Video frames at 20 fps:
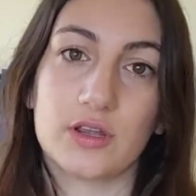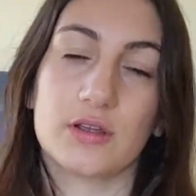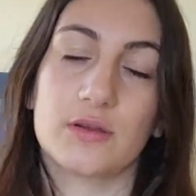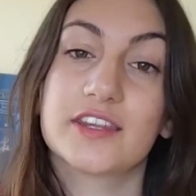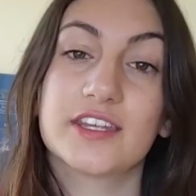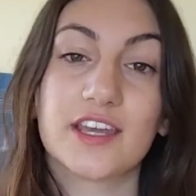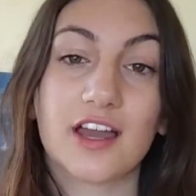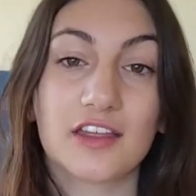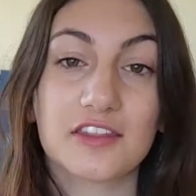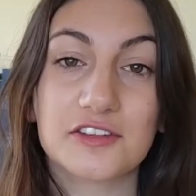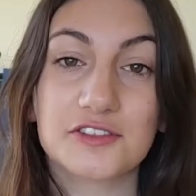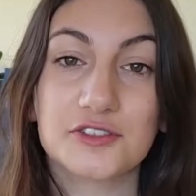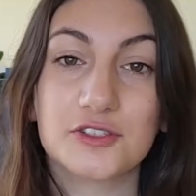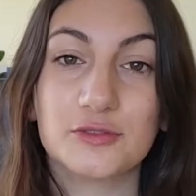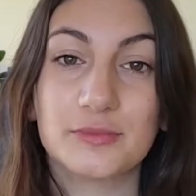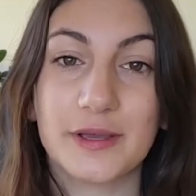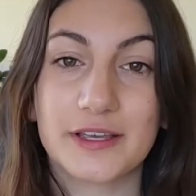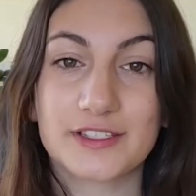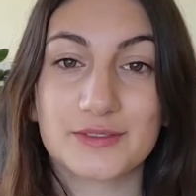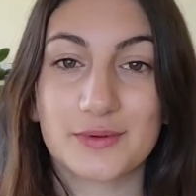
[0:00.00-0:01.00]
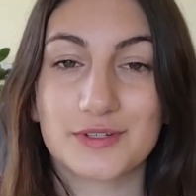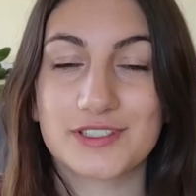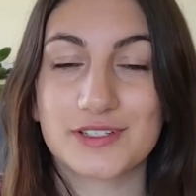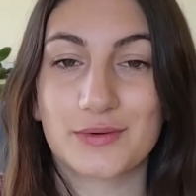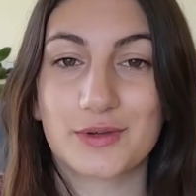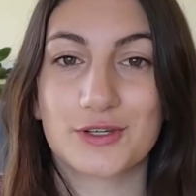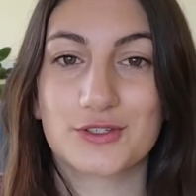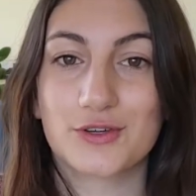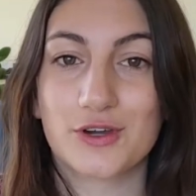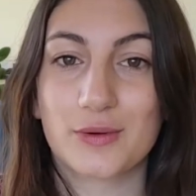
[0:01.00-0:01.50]
The other two best ones I
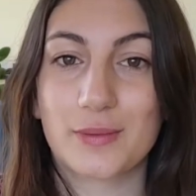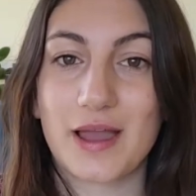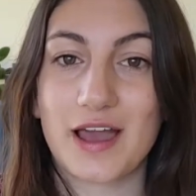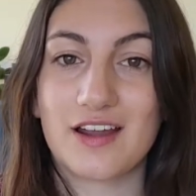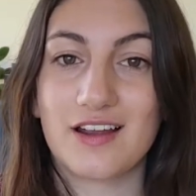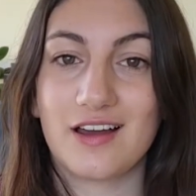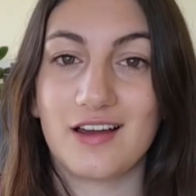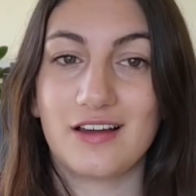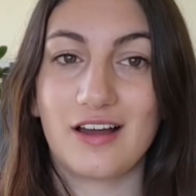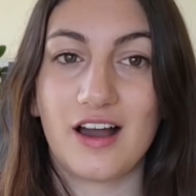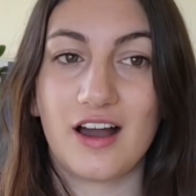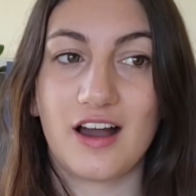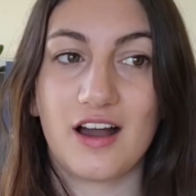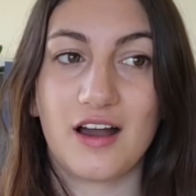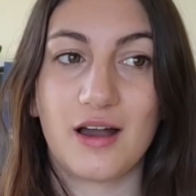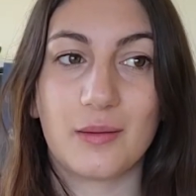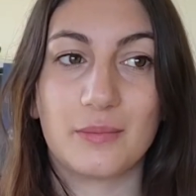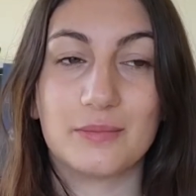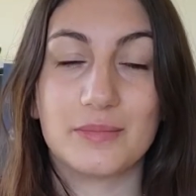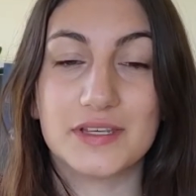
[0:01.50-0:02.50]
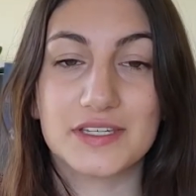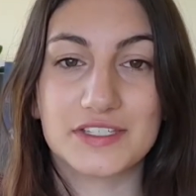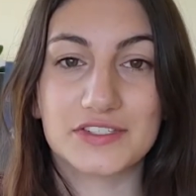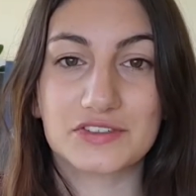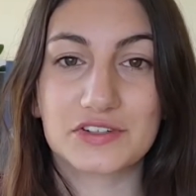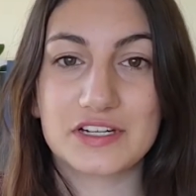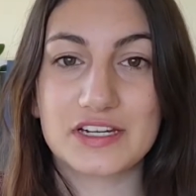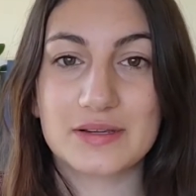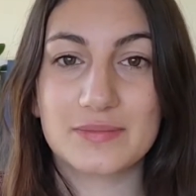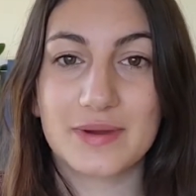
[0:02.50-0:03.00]
want to talk about are
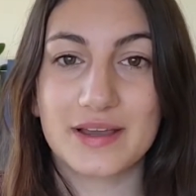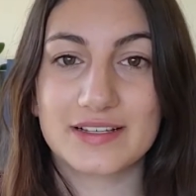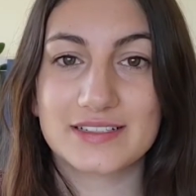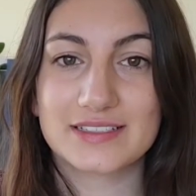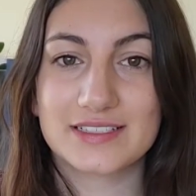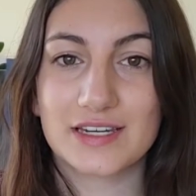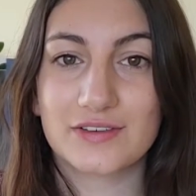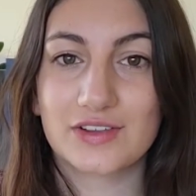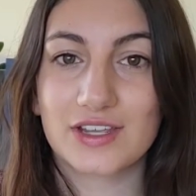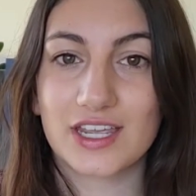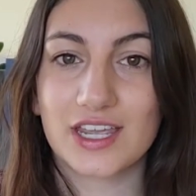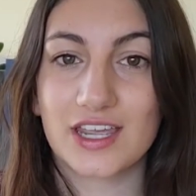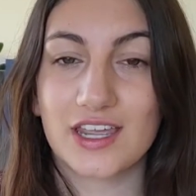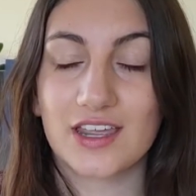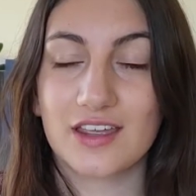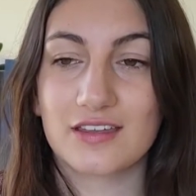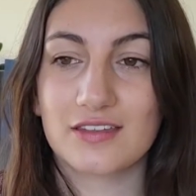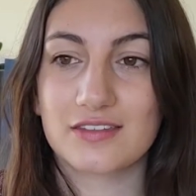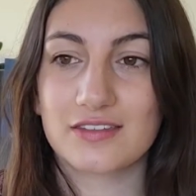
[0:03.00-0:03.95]
Misery by Stephen King.